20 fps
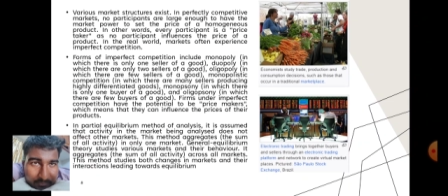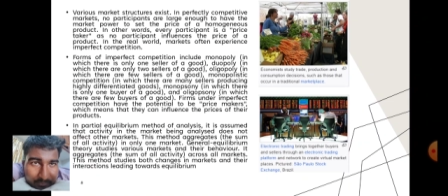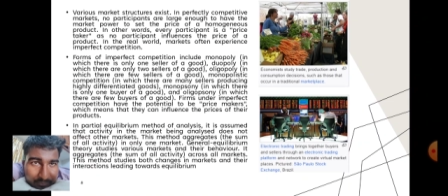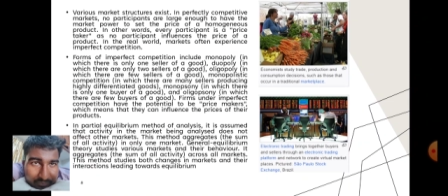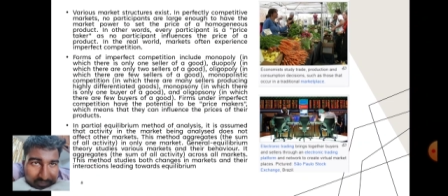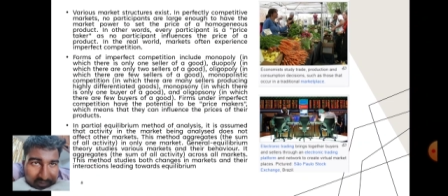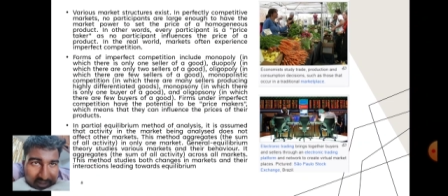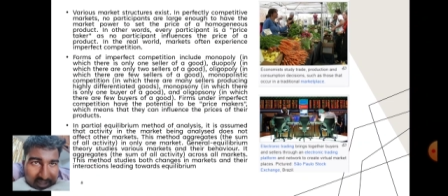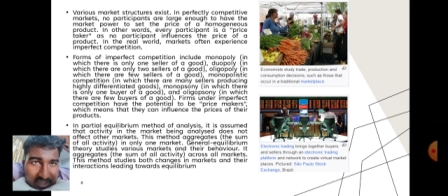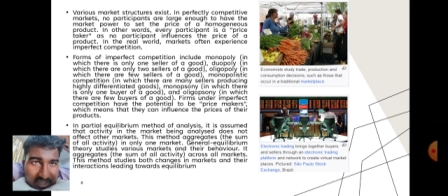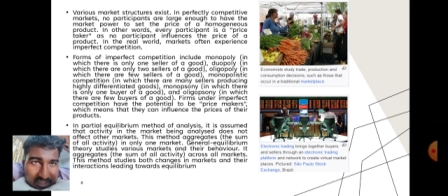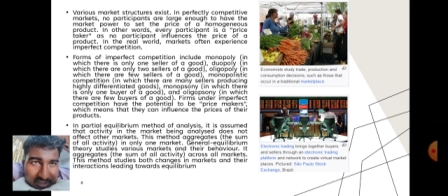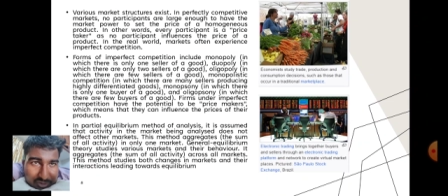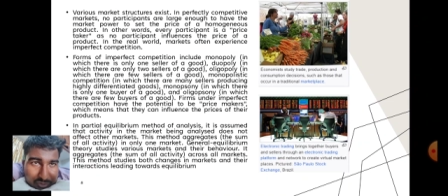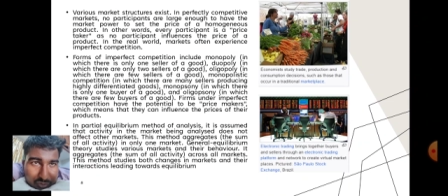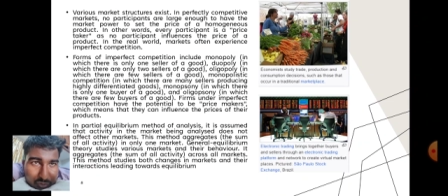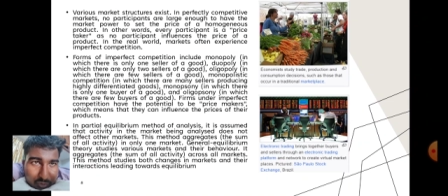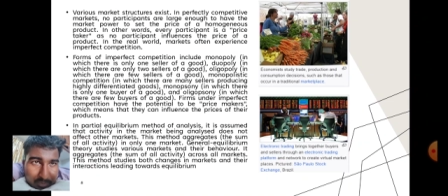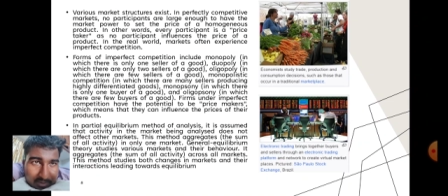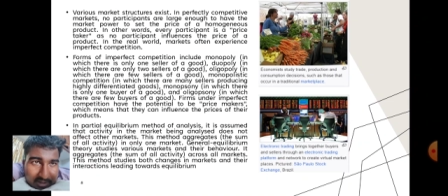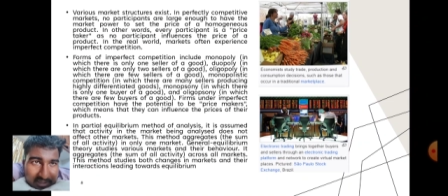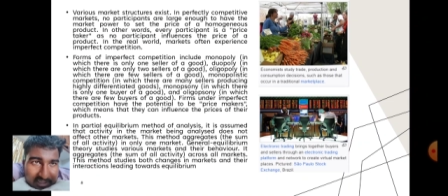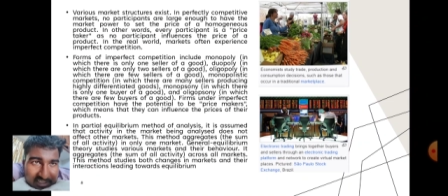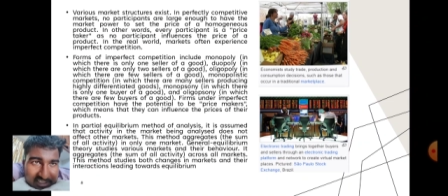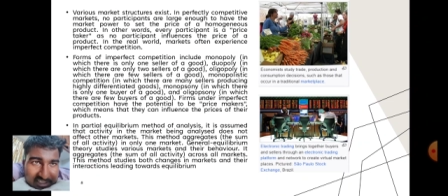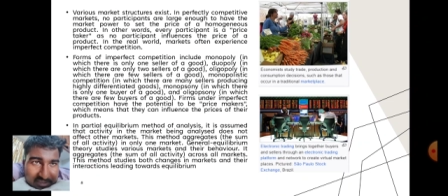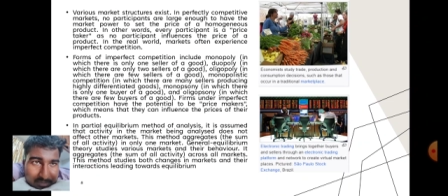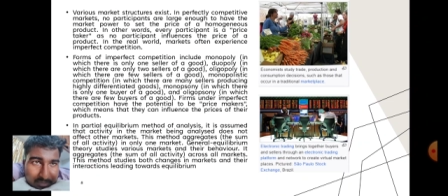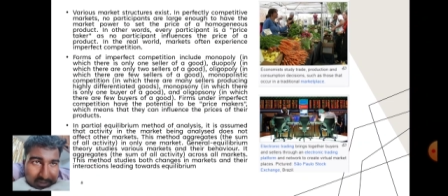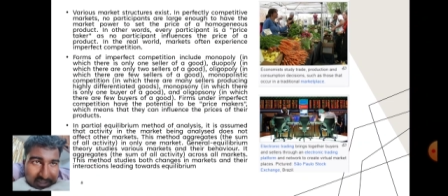as no
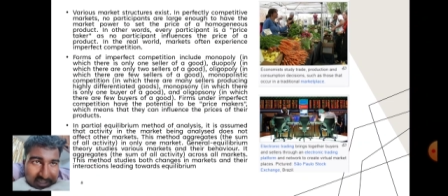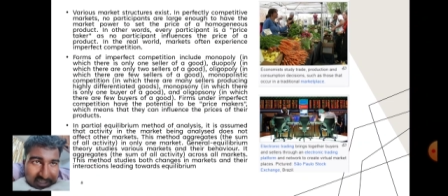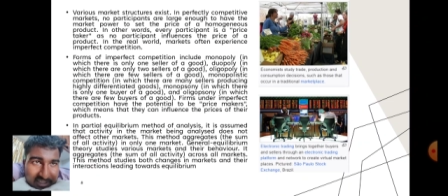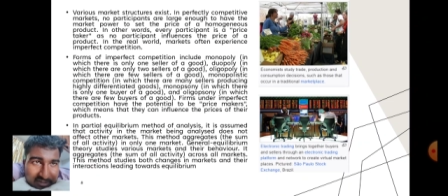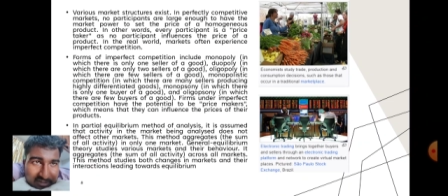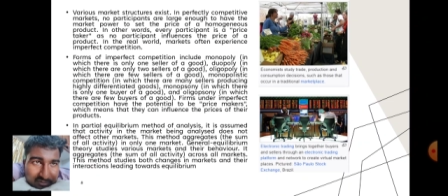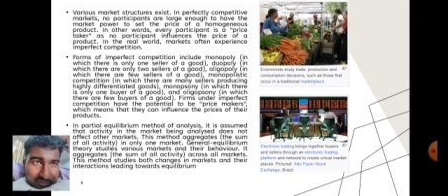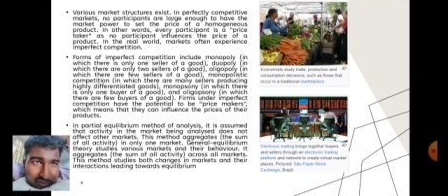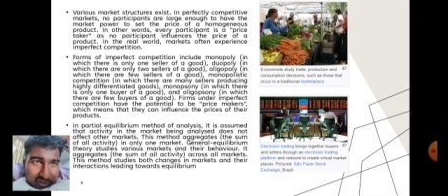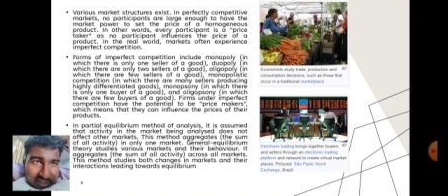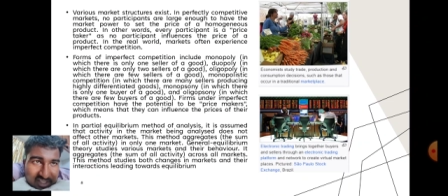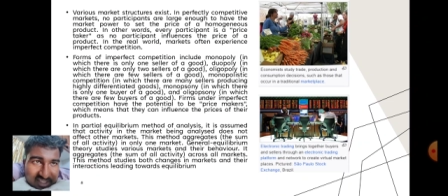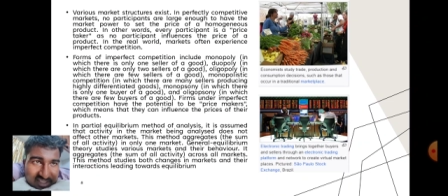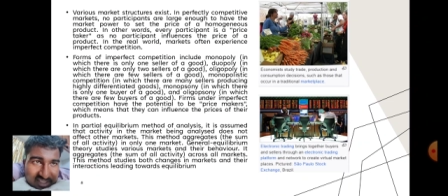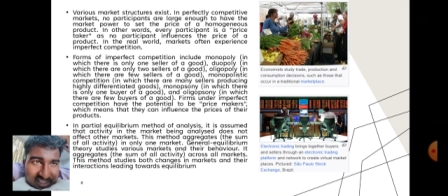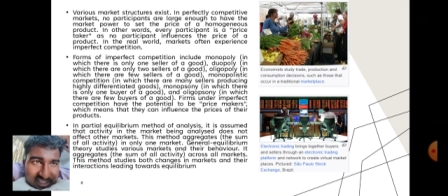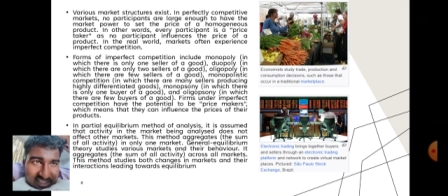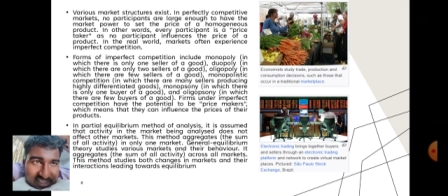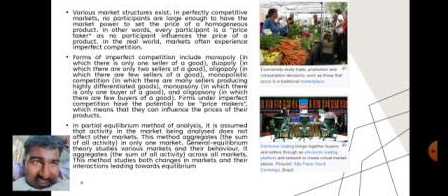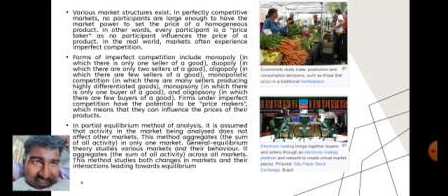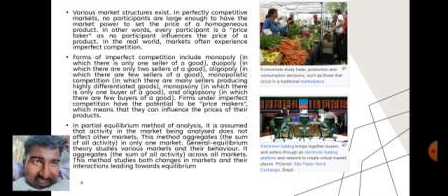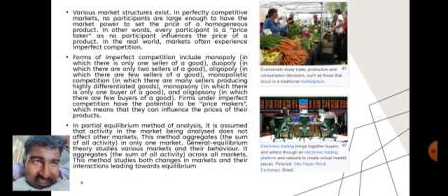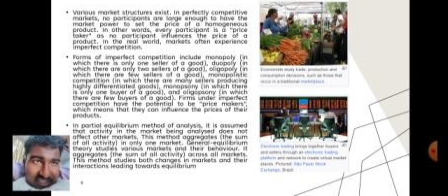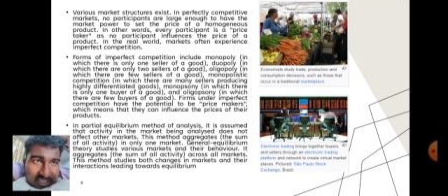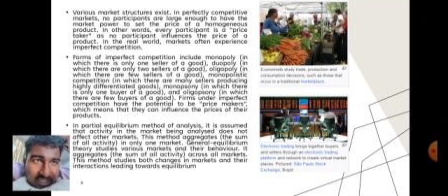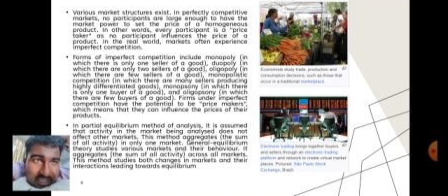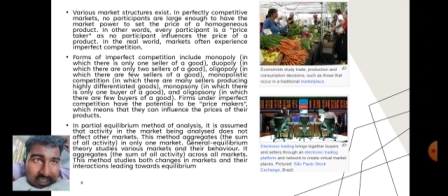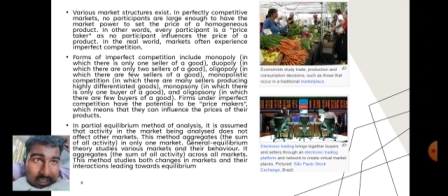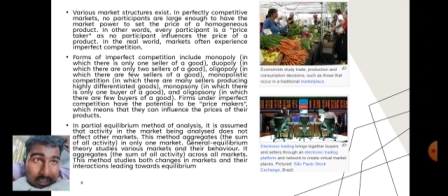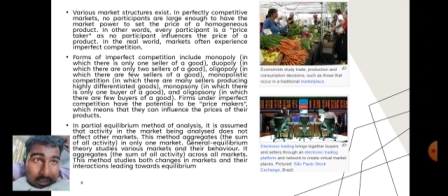participant influences the
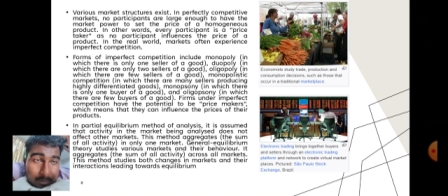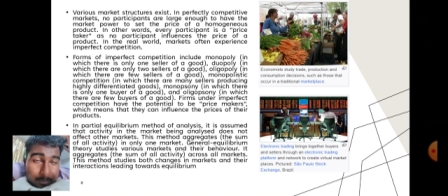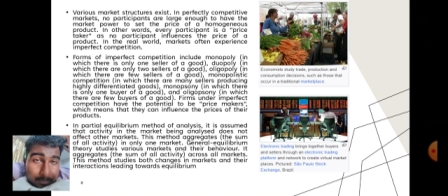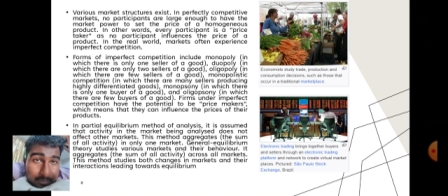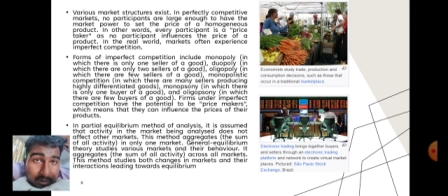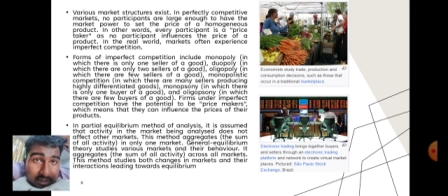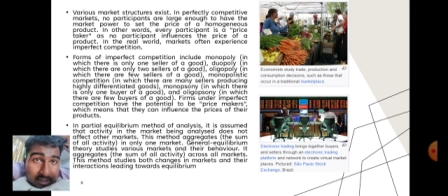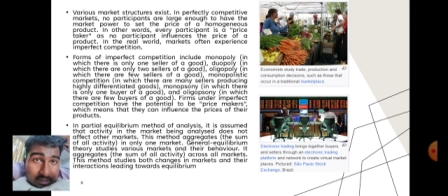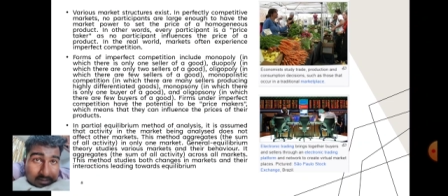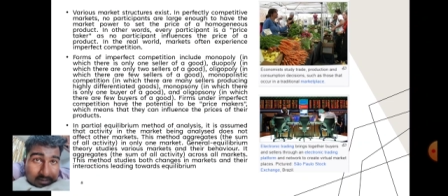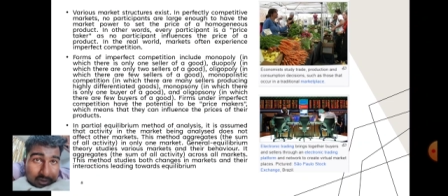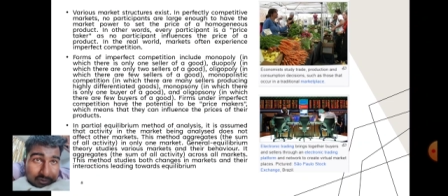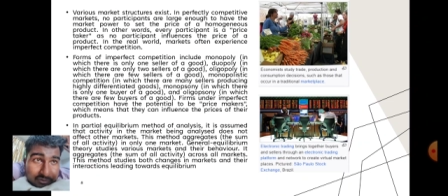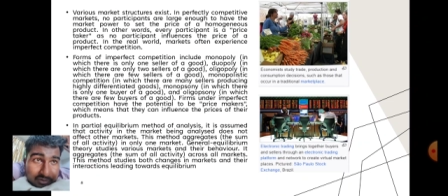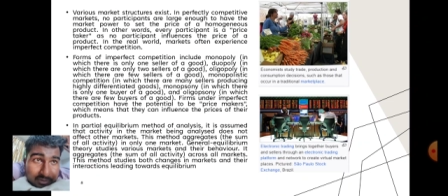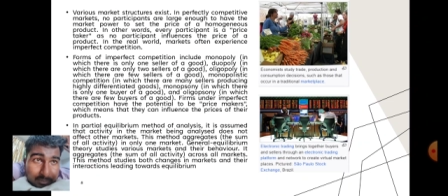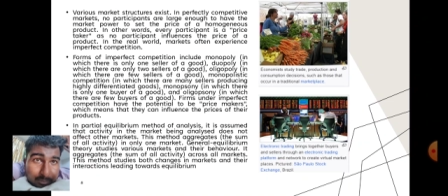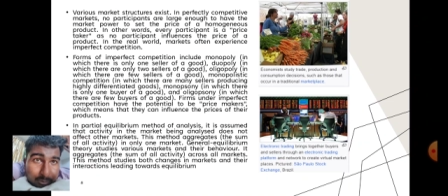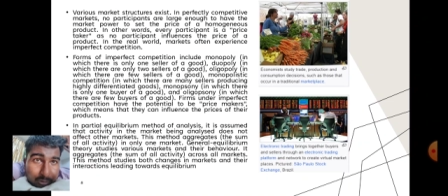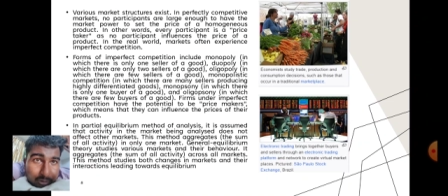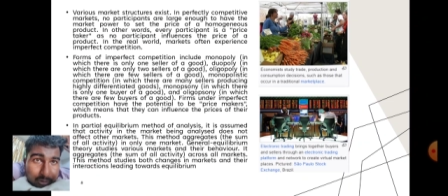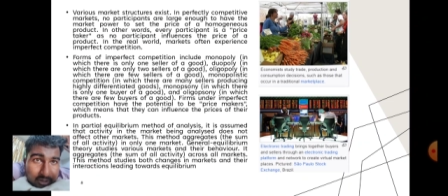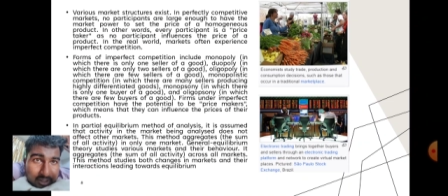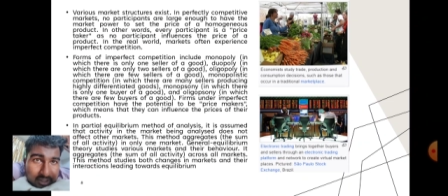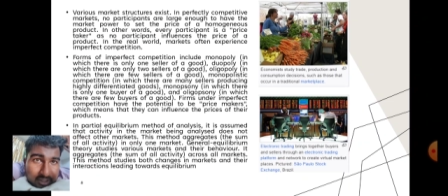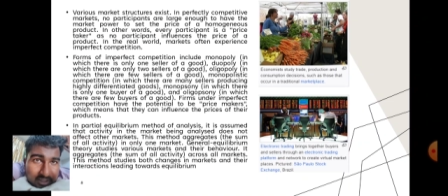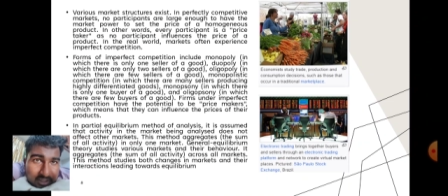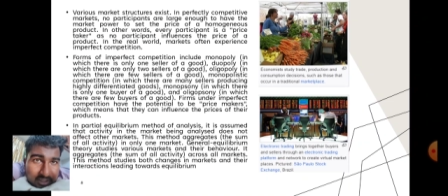price of a product.